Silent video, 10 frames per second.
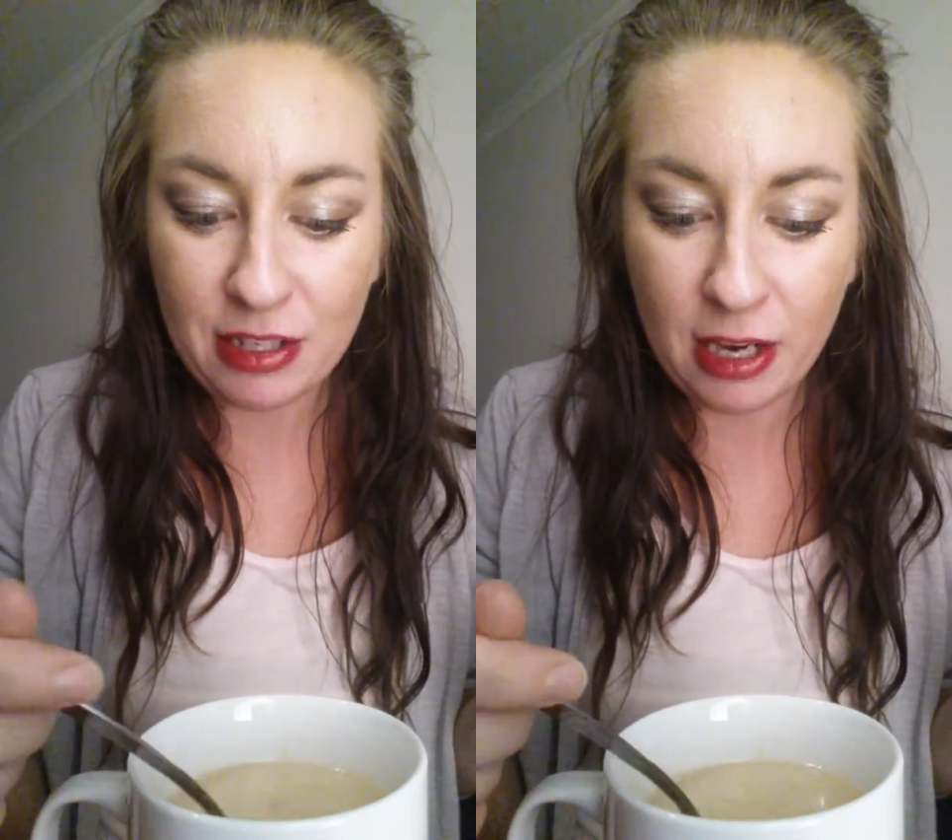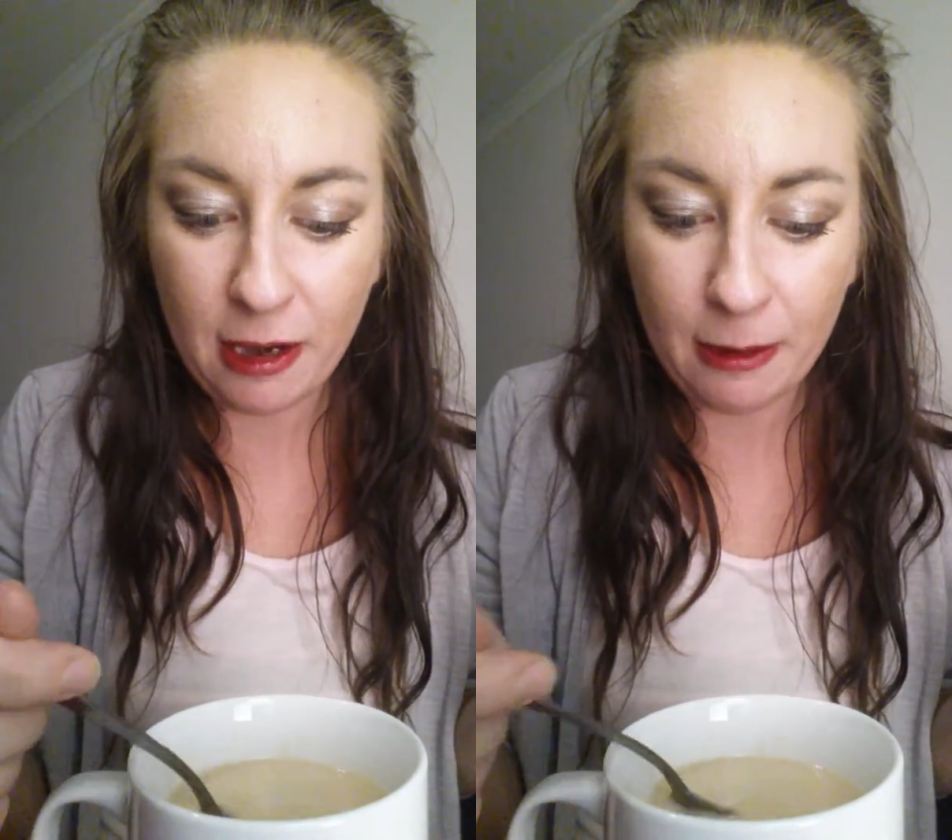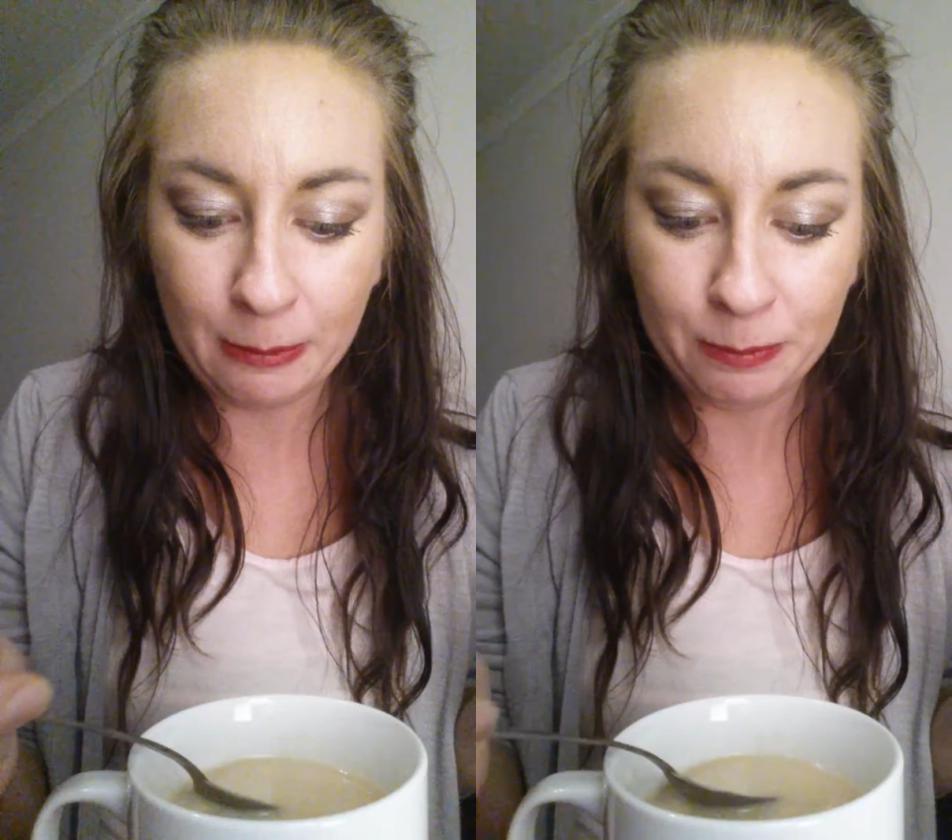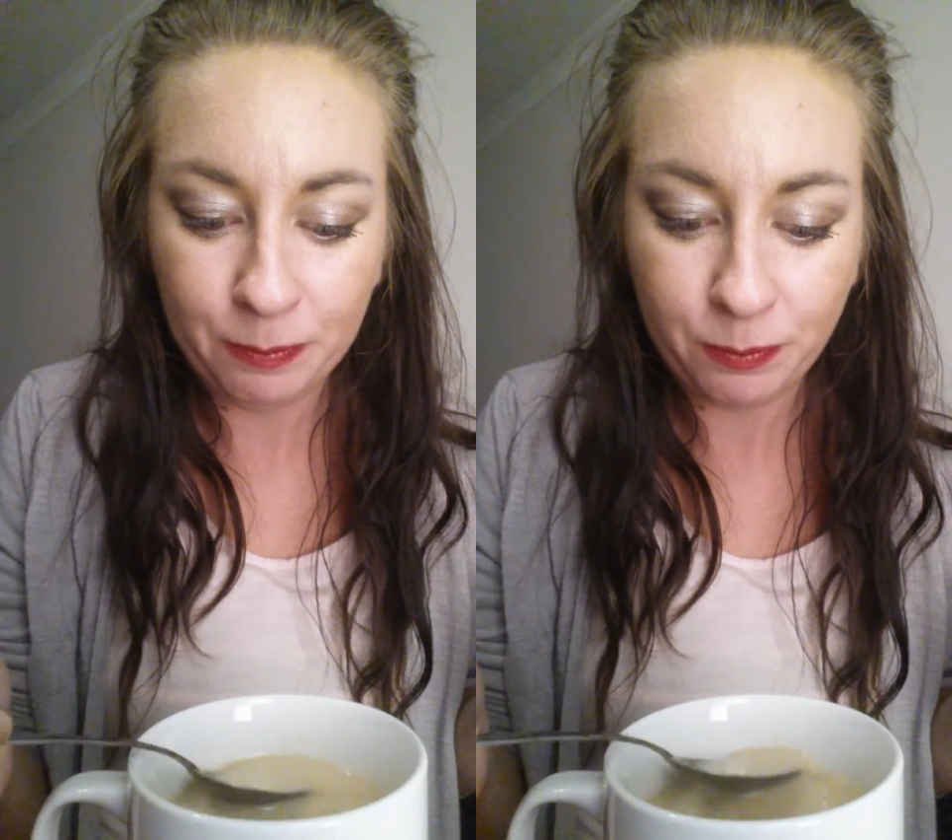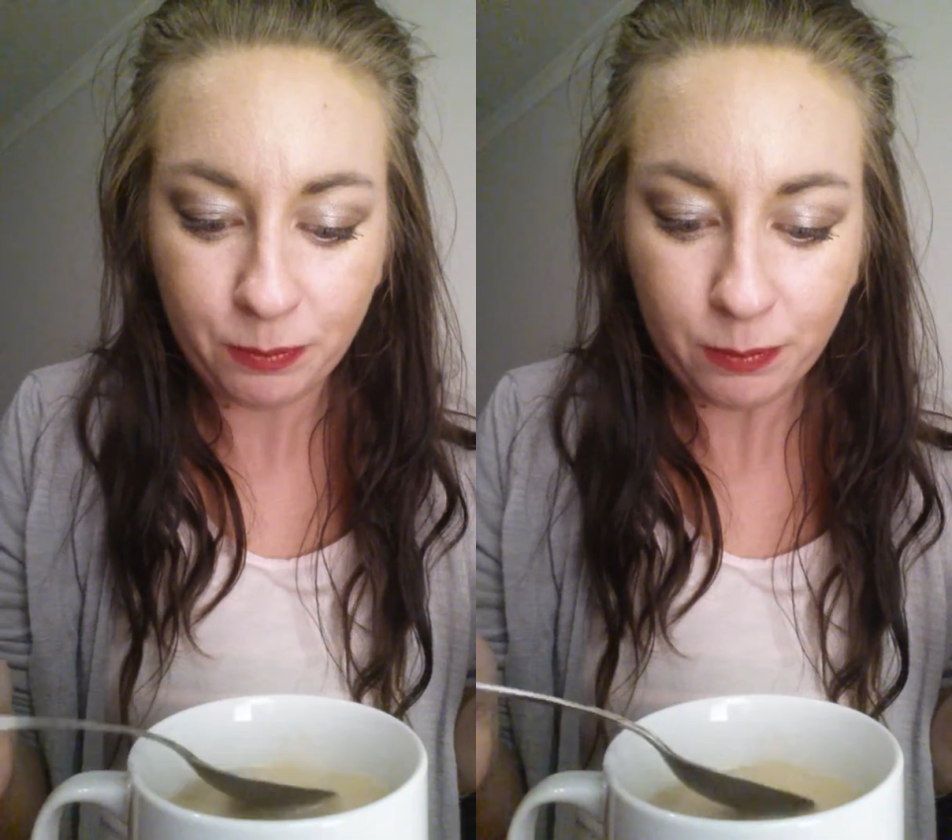tea.
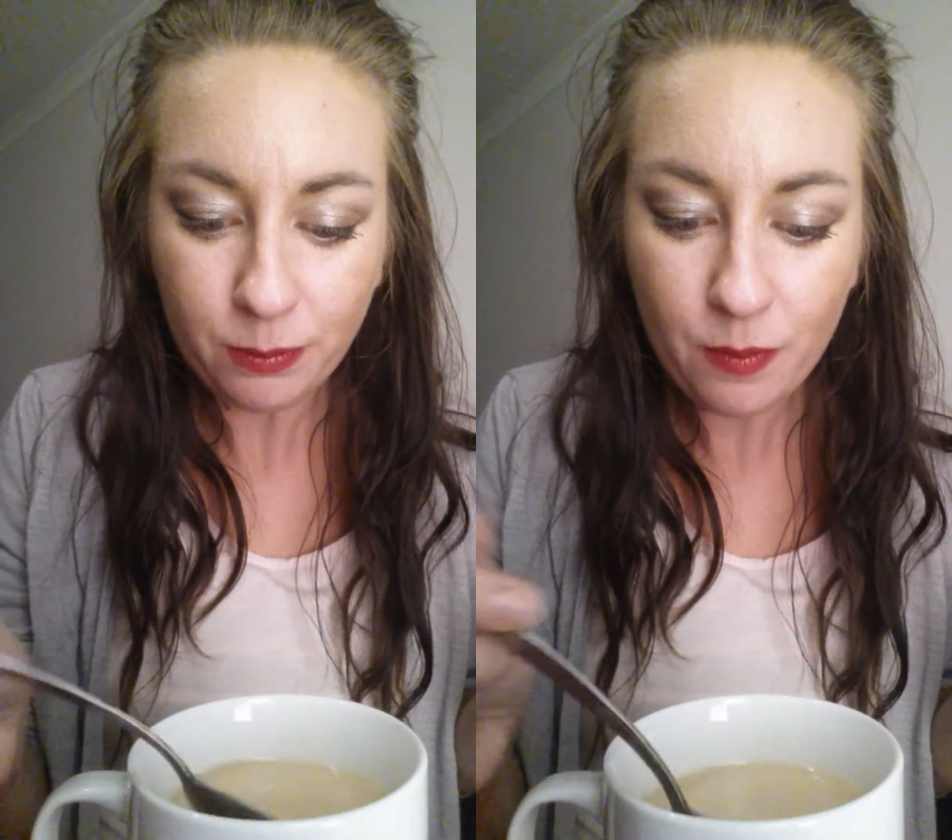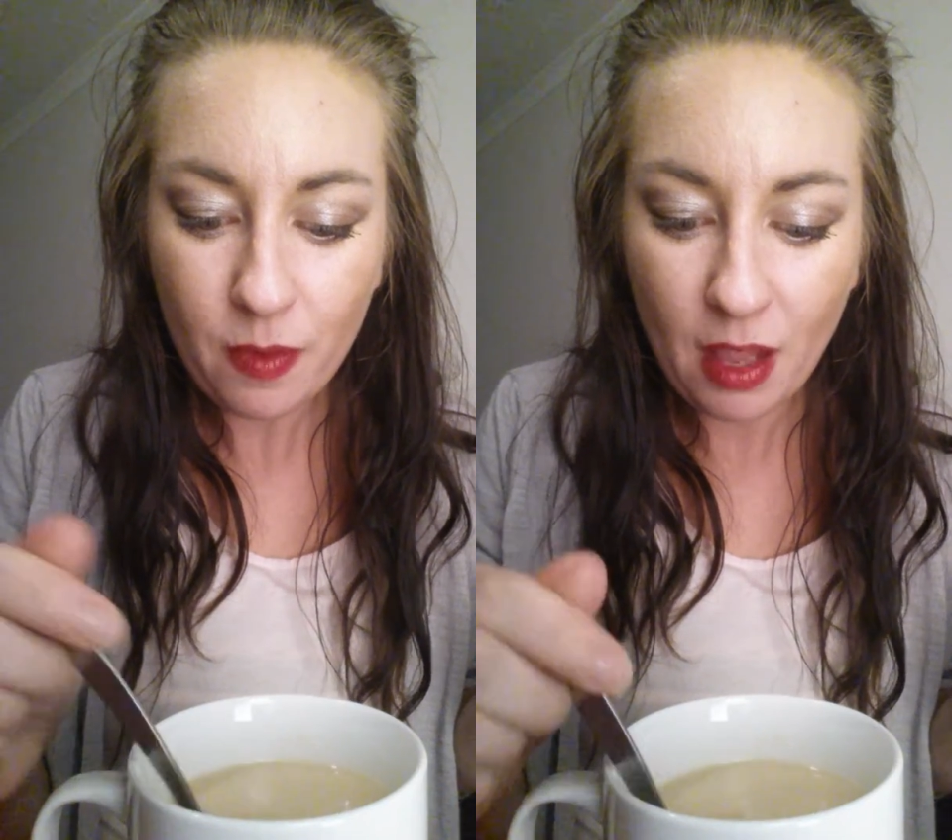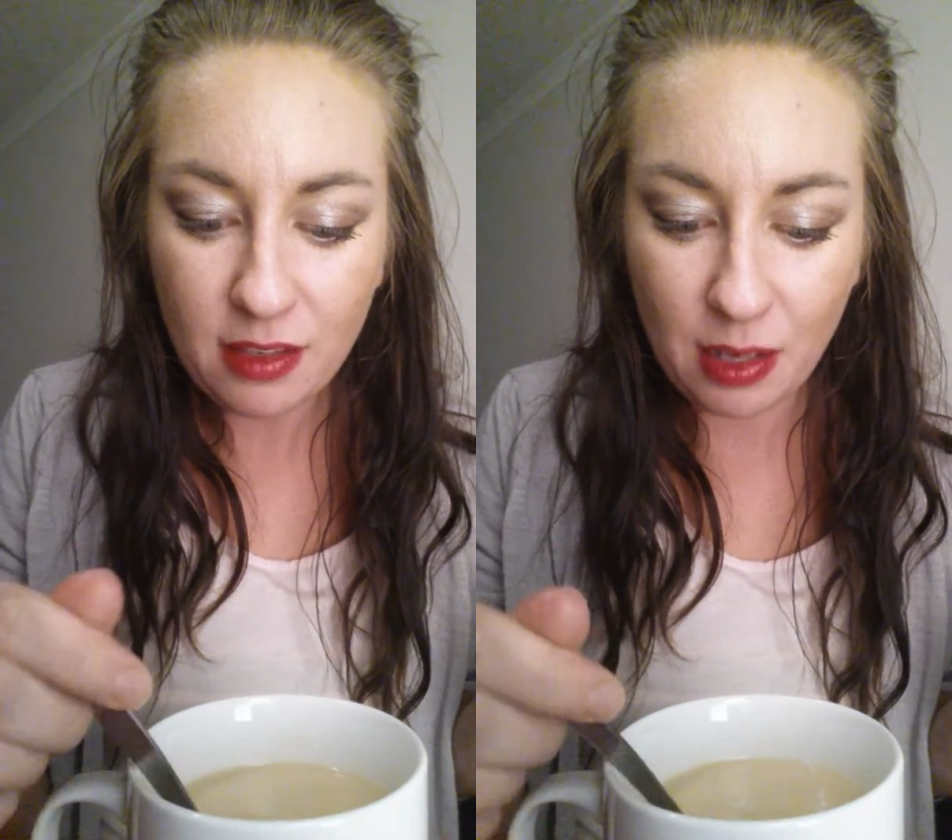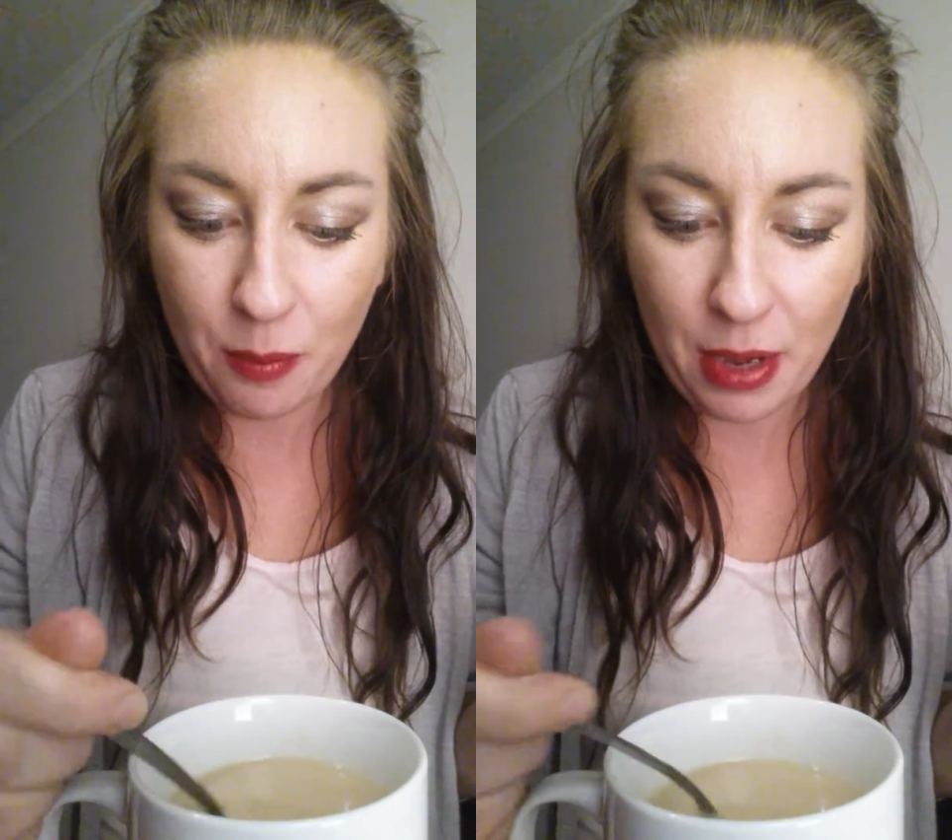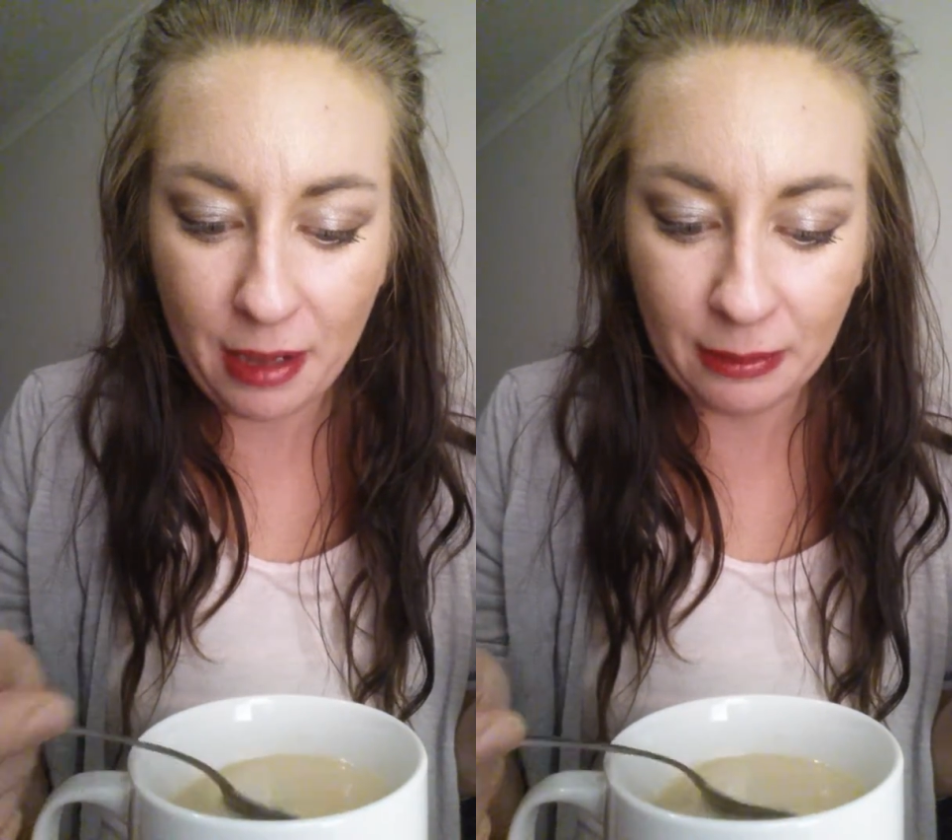
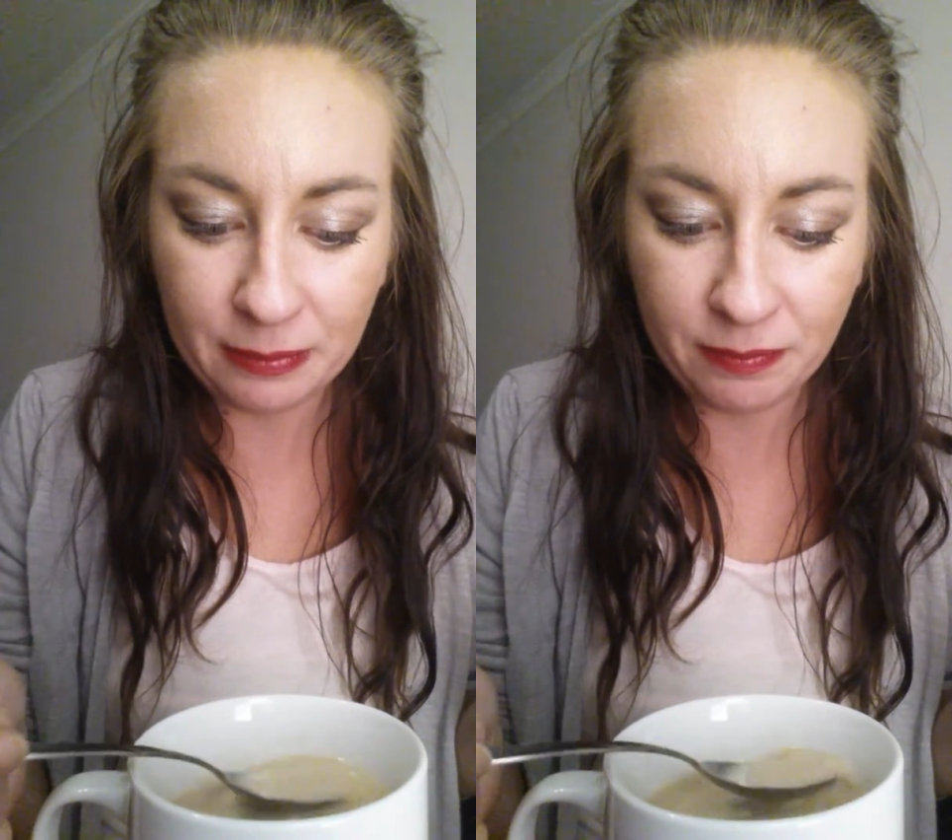Somewhere.